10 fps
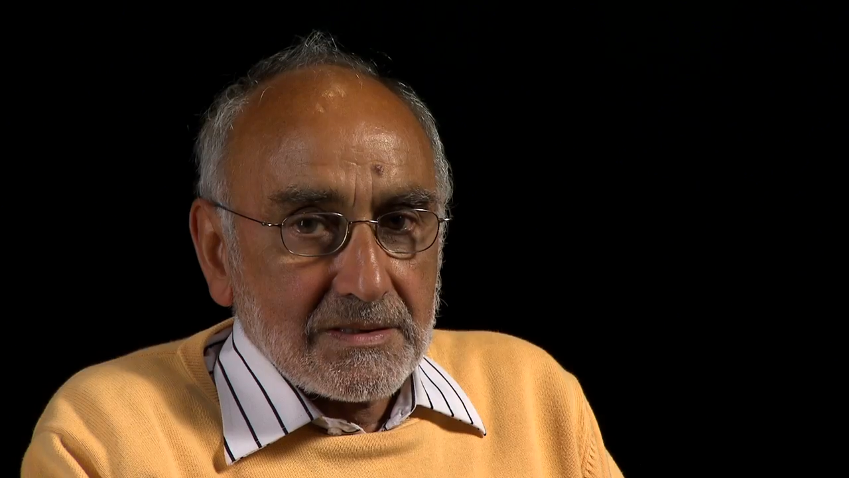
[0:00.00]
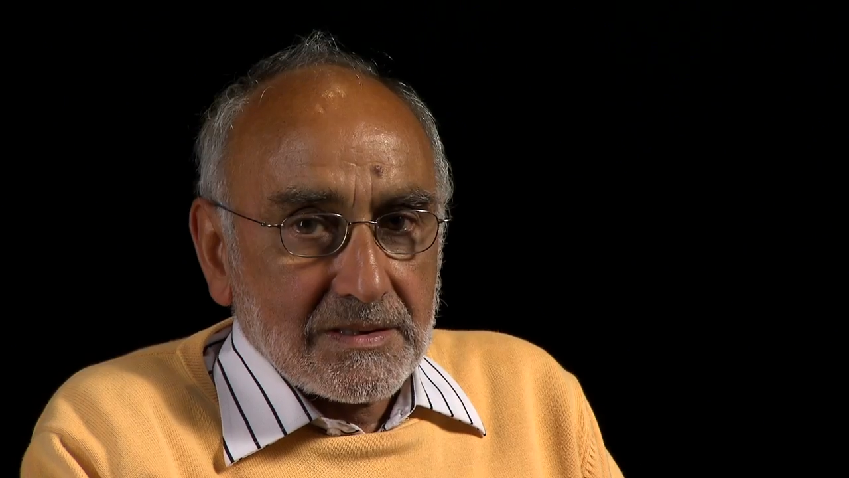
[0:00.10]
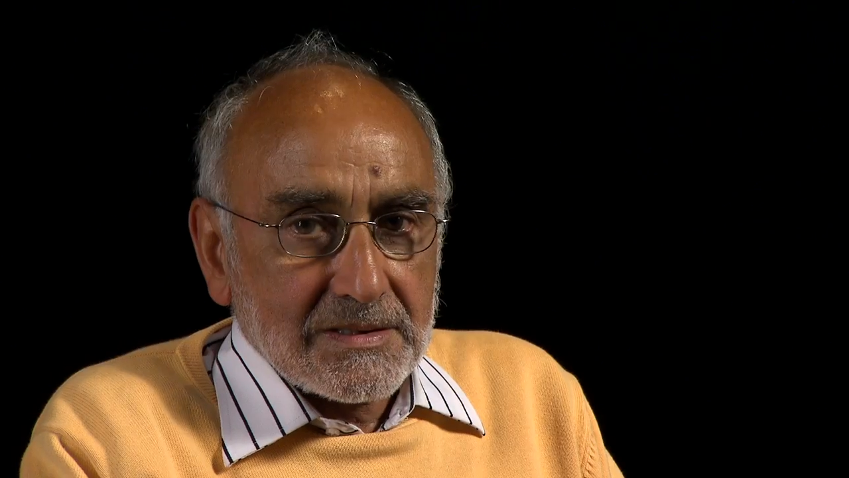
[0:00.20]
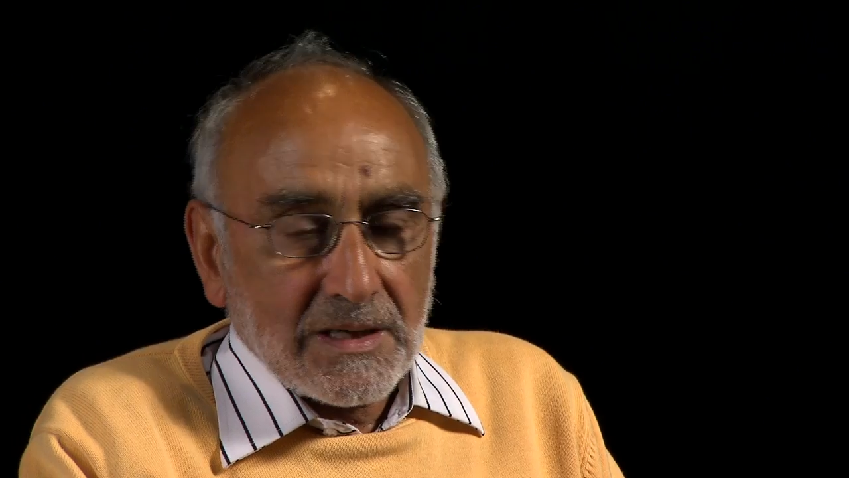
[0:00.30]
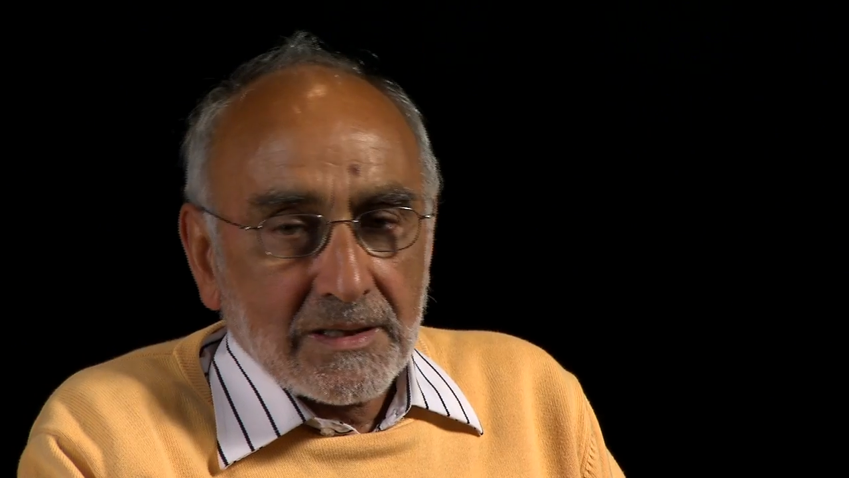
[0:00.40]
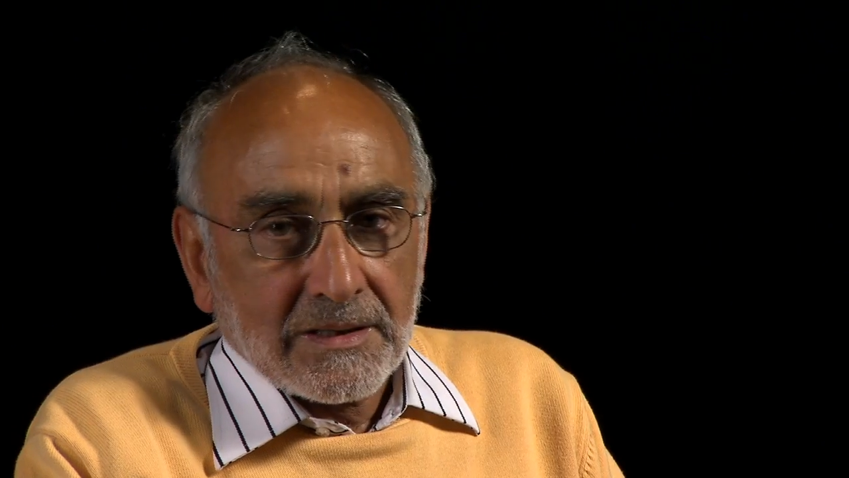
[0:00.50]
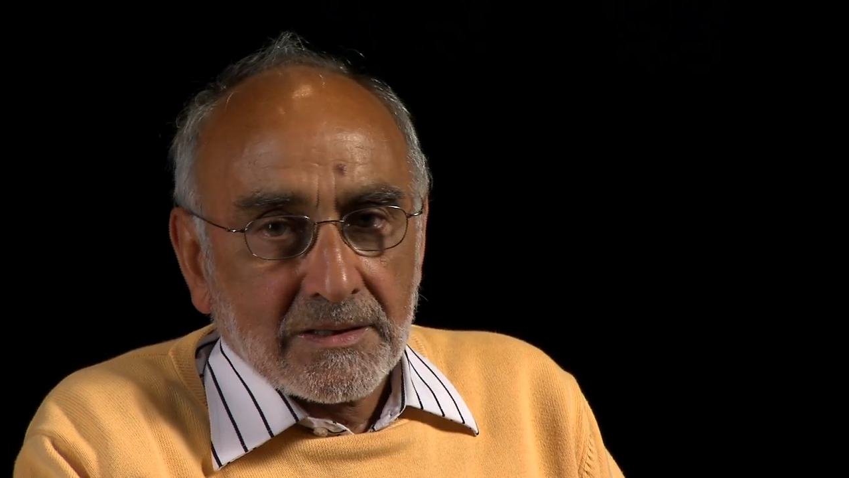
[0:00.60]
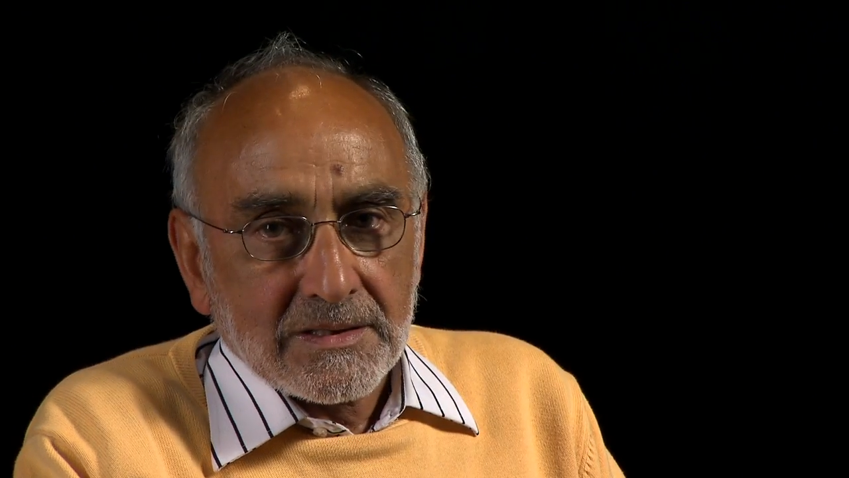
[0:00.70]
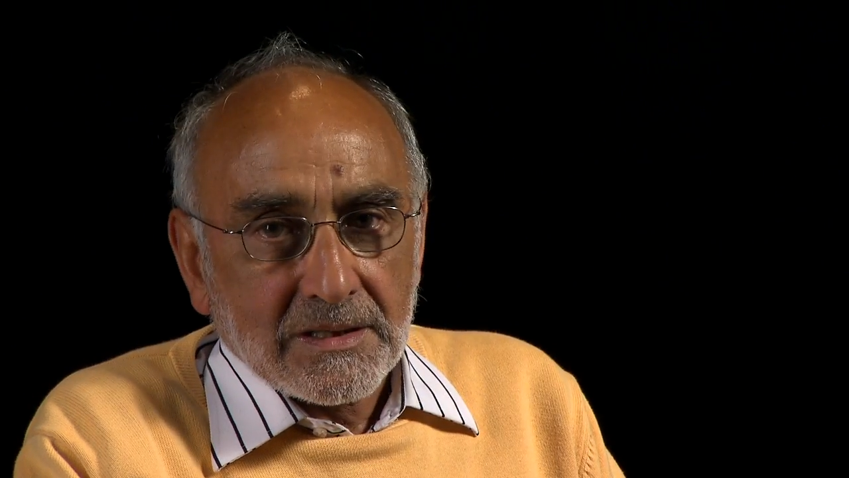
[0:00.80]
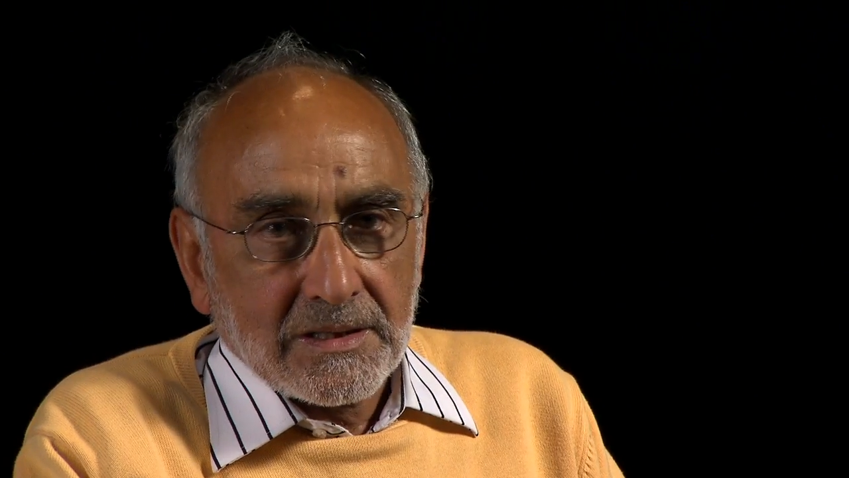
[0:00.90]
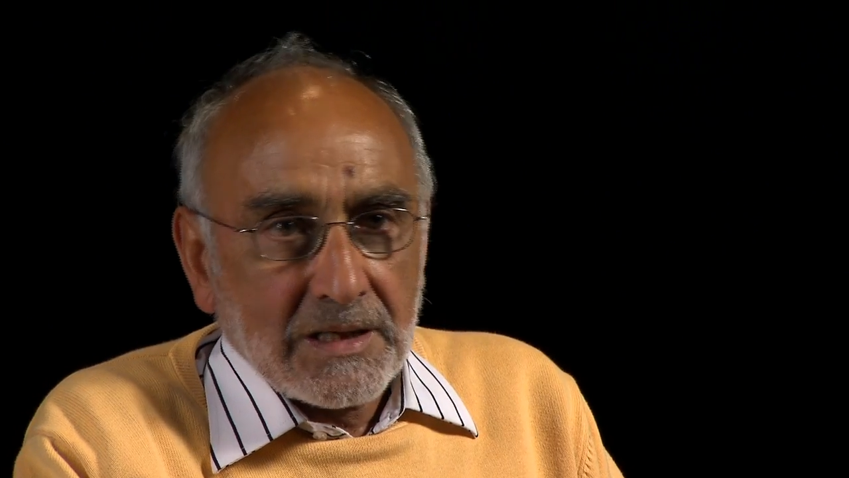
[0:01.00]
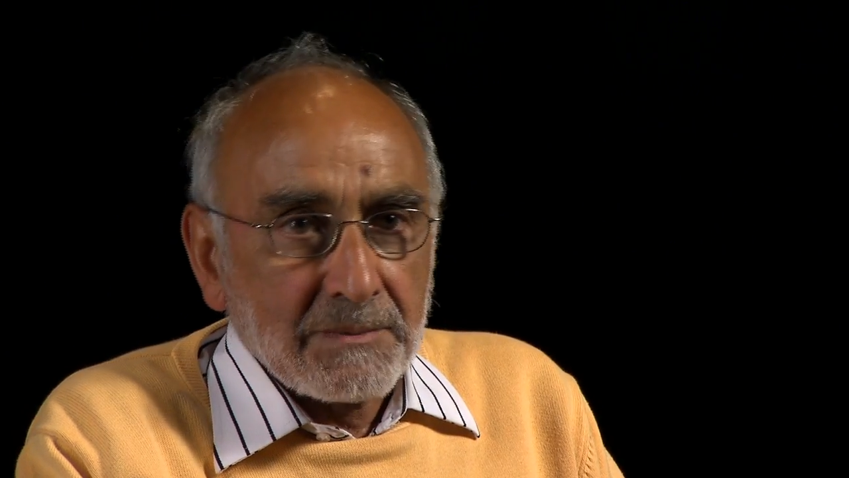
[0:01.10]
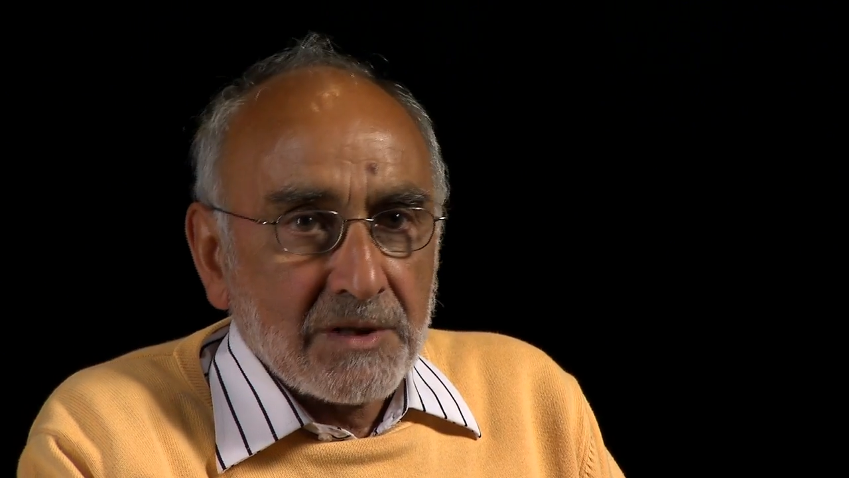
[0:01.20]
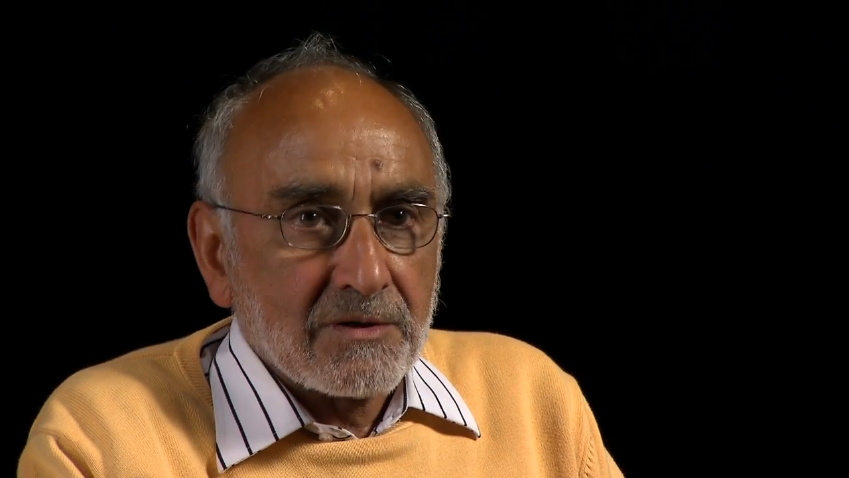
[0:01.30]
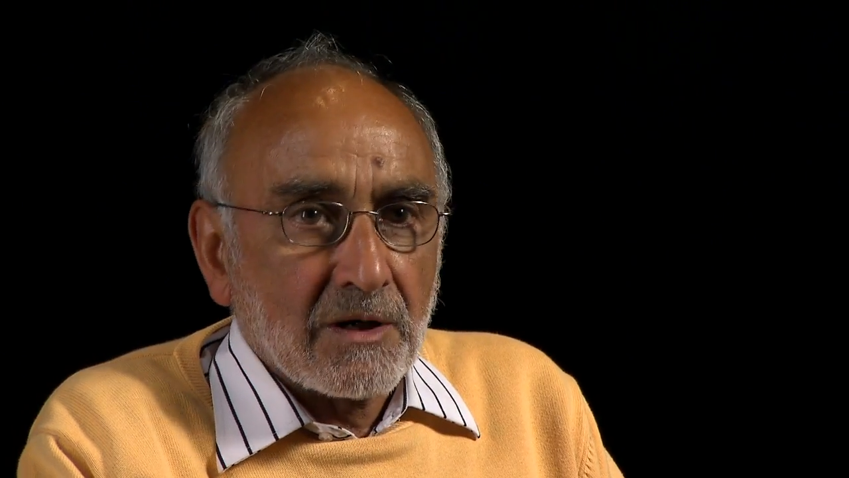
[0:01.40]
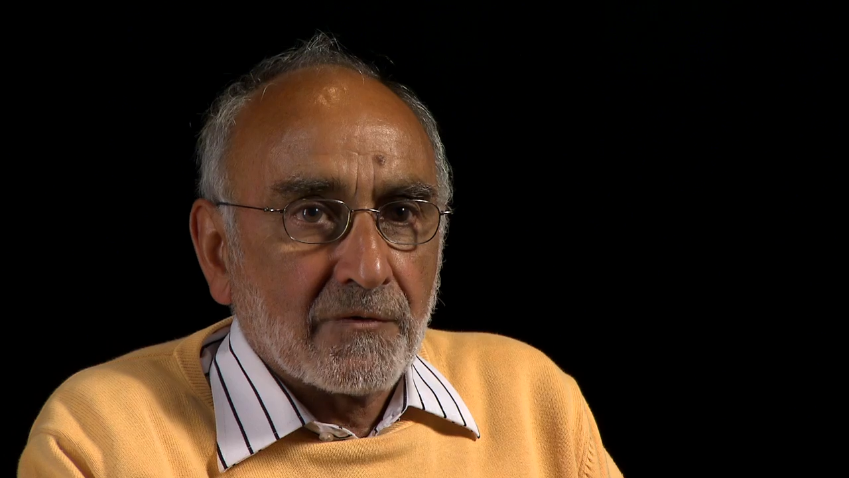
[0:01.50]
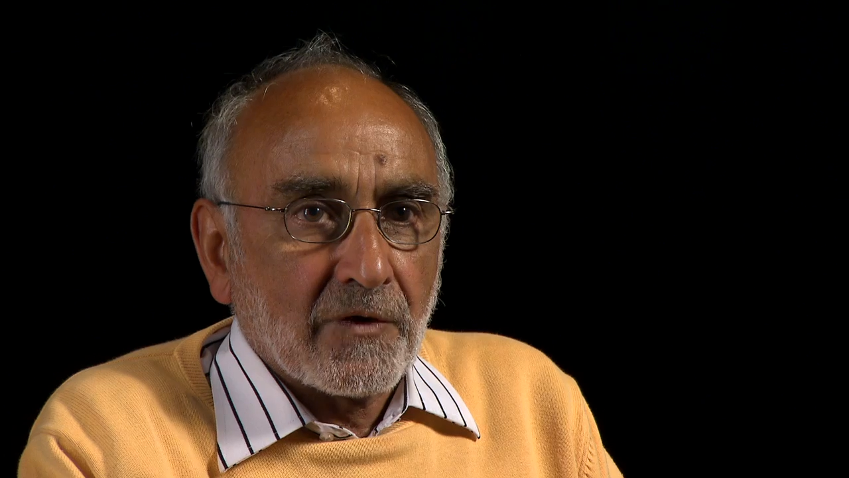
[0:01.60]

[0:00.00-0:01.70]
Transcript: Silicon is a key material